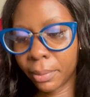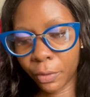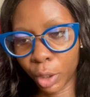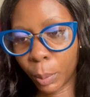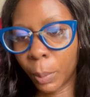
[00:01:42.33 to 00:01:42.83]

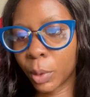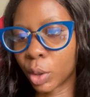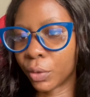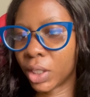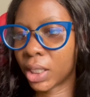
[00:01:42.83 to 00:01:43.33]
for the purpose
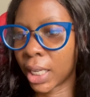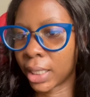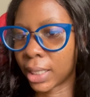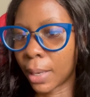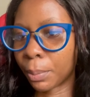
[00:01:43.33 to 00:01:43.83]
of this
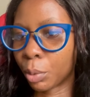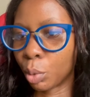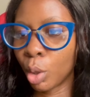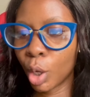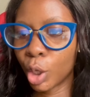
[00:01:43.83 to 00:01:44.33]

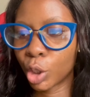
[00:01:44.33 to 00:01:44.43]
example.